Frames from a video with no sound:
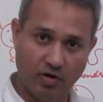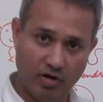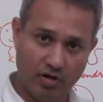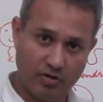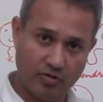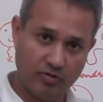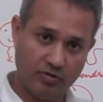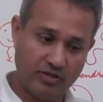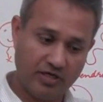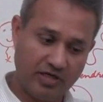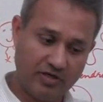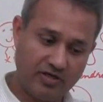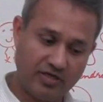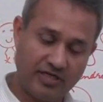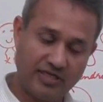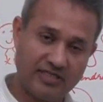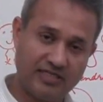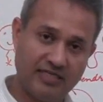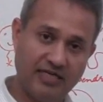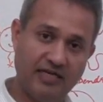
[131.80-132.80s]
although
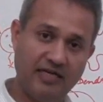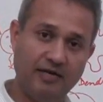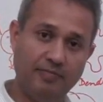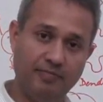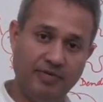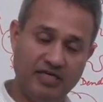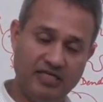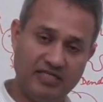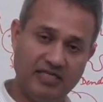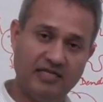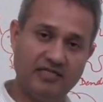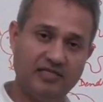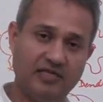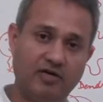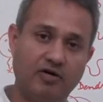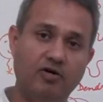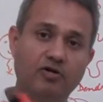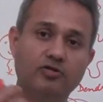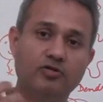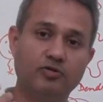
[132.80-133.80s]
dendritic cell and B cells
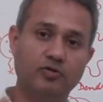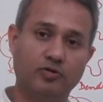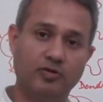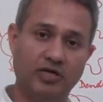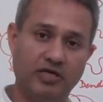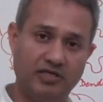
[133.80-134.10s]
are also